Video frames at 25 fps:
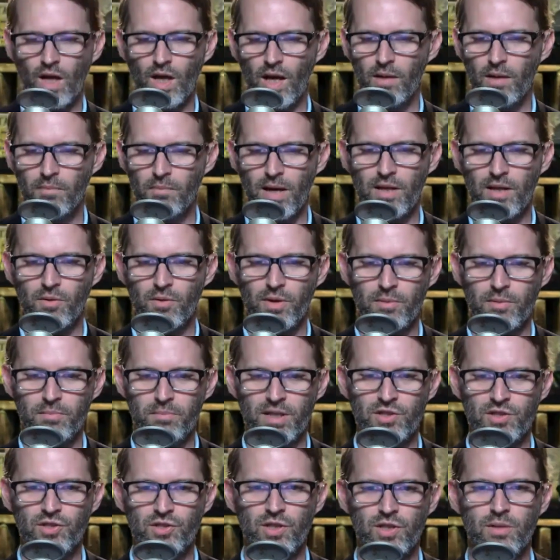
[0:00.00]
the way, Big
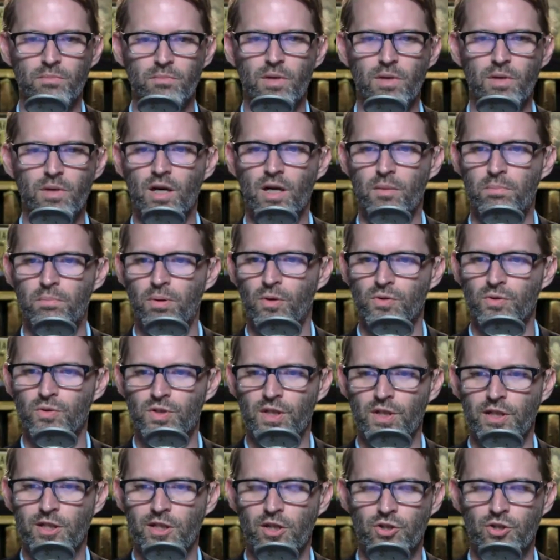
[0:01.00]
Jim uh, posting in
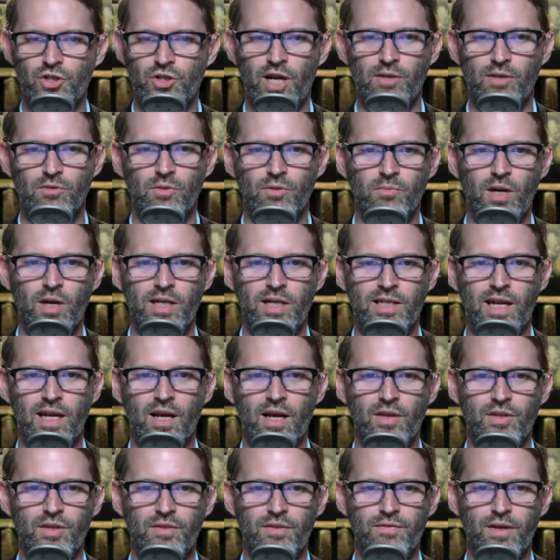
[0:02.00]
our chat room right now,
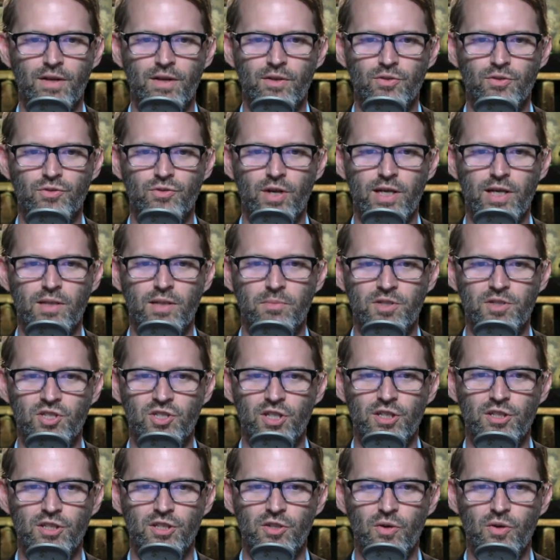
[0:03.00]
the Federal Trade Commission in the
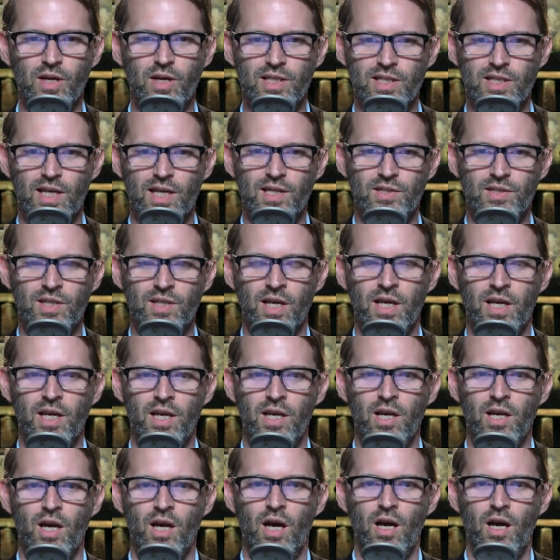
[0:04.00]
U S has
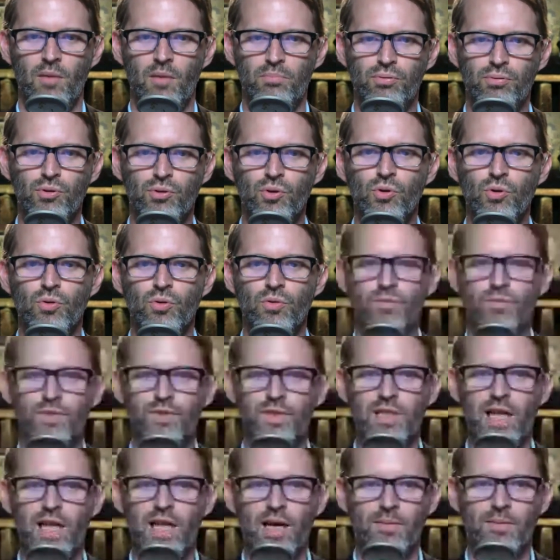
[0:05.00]
uh, approved the
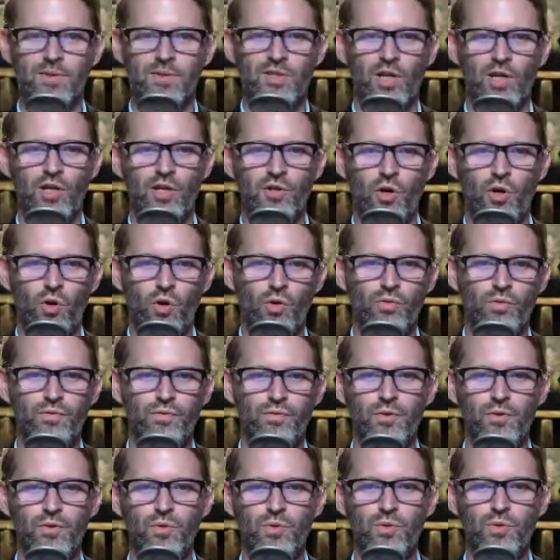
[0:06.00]
Amazon Whole
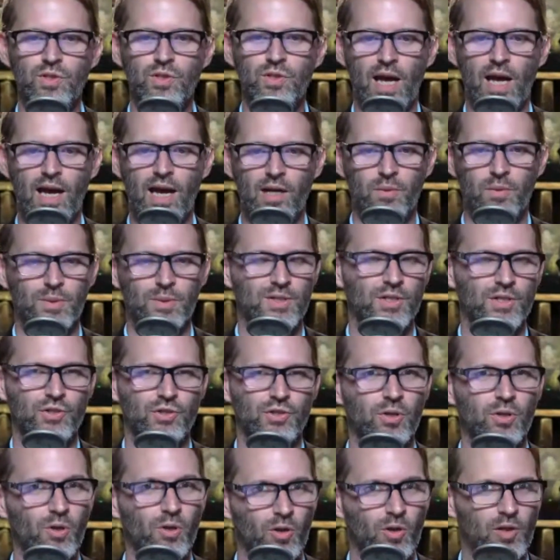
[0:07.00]
Foods acquisition.
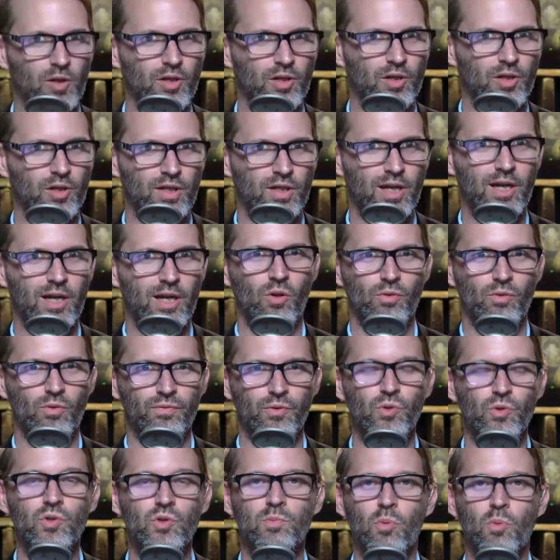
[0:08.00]
Earlier today, Whole Foods
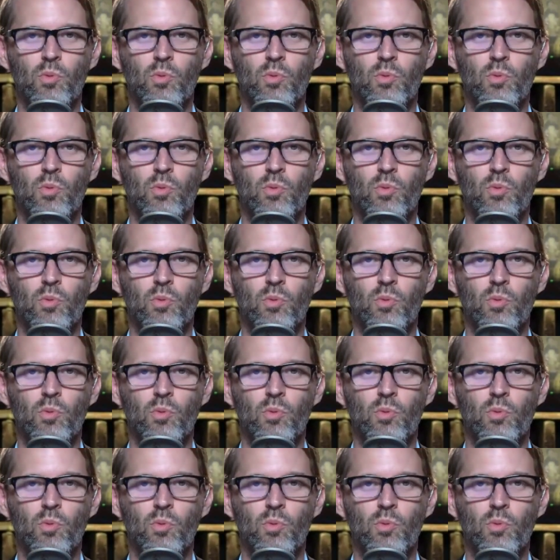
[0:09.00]
Board